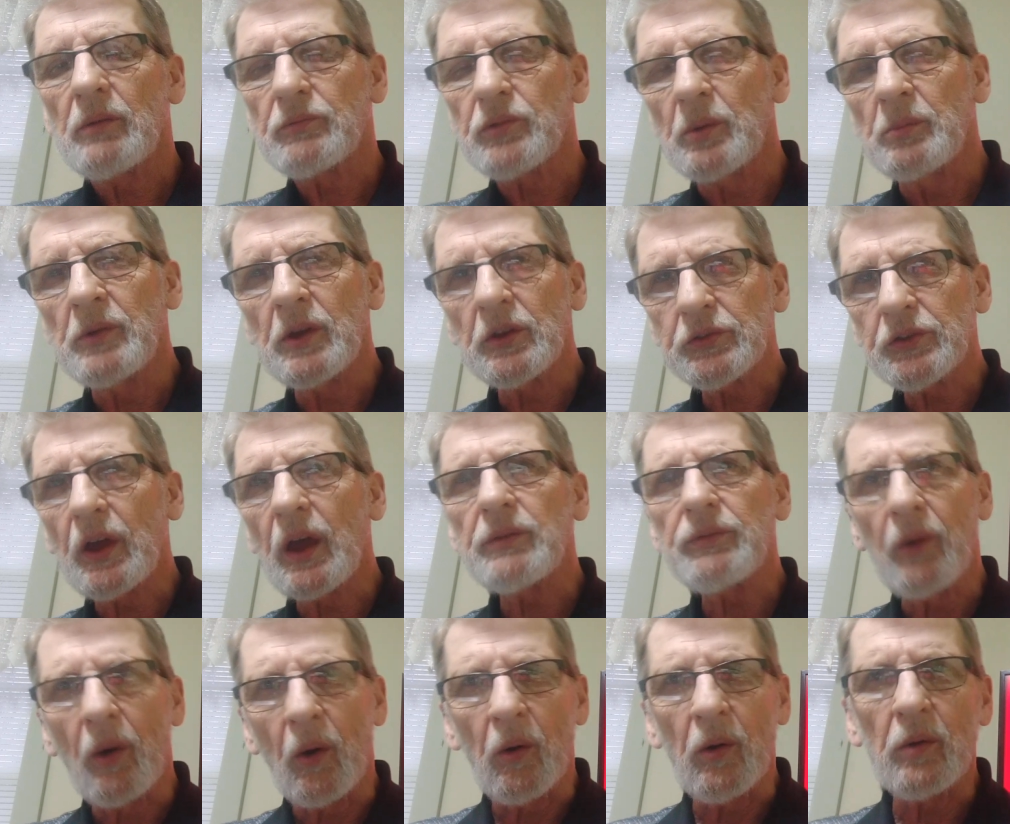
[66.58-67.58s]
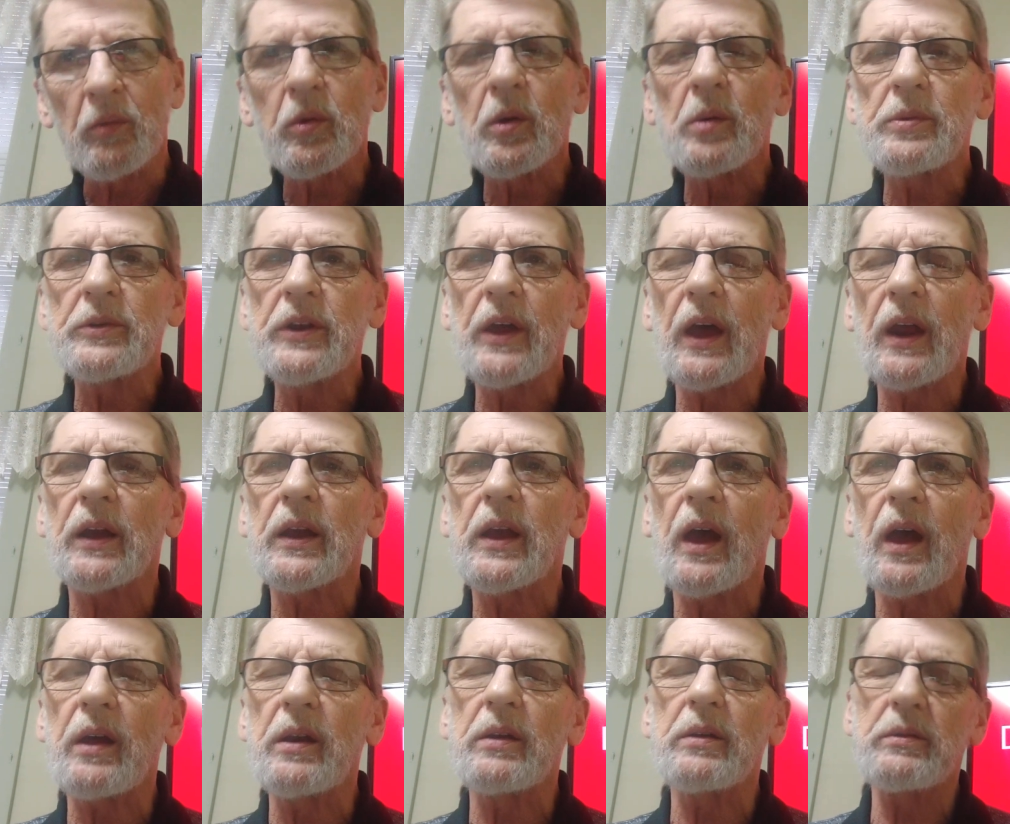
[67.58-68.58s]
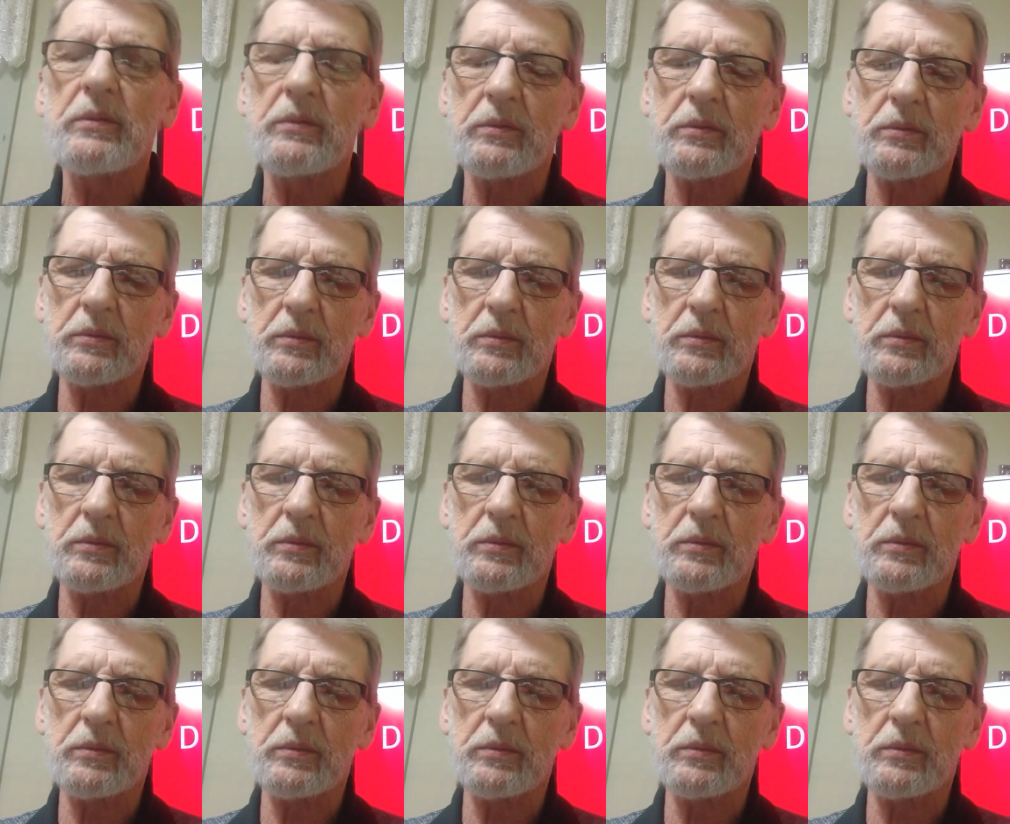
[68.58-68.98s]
from this day forward, will be dedicated